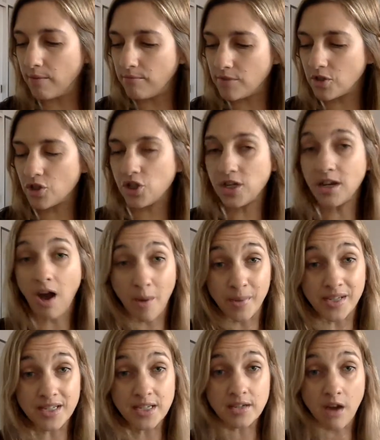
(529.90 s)
she
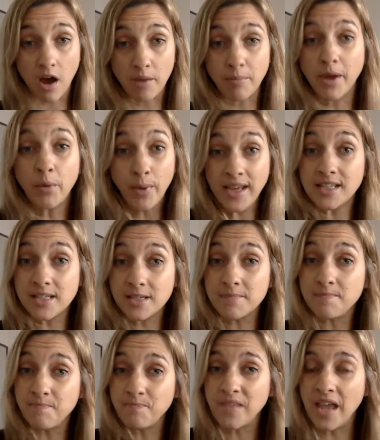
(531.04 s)
commented on my weight,
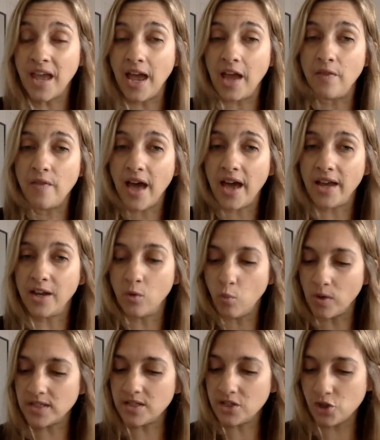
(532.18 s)
and that it
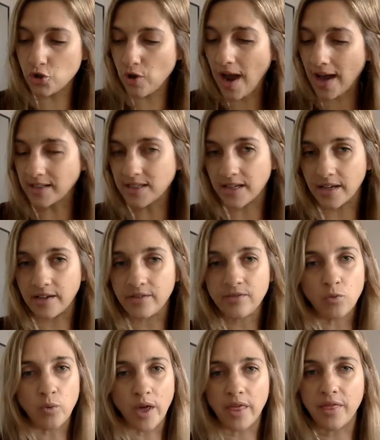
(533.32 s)
wasn't attractive
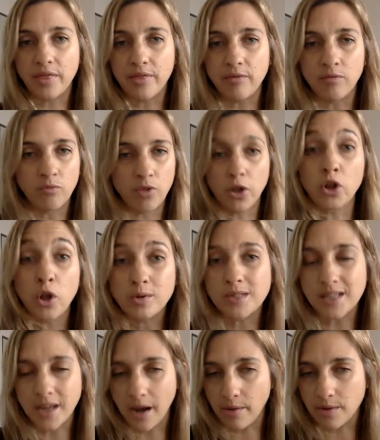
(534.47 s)
with the clothes
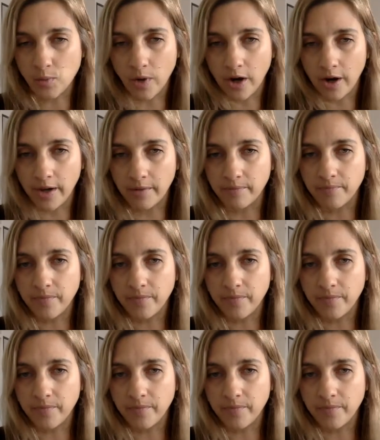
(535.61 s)
that I was wearing.